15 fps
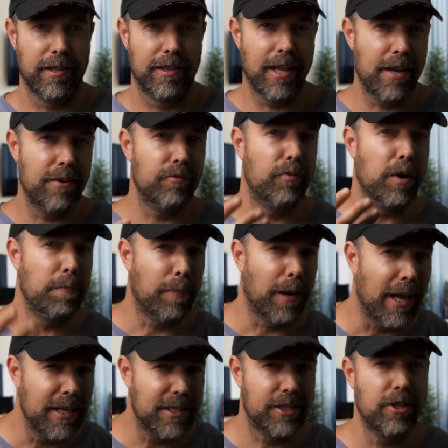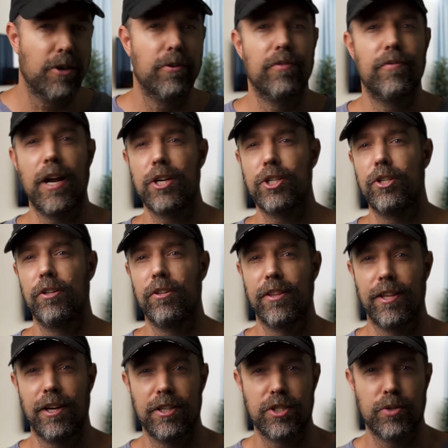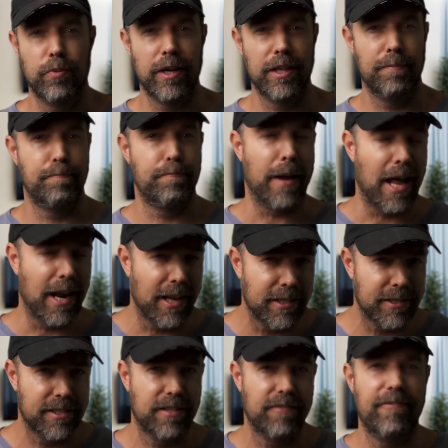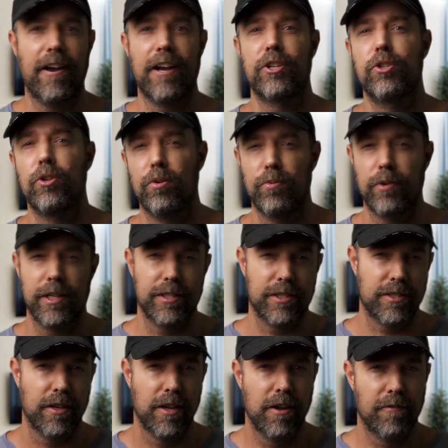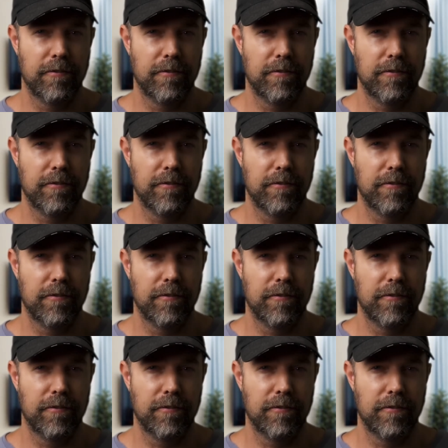Then replace those irrational thoughts with balanced factual ones.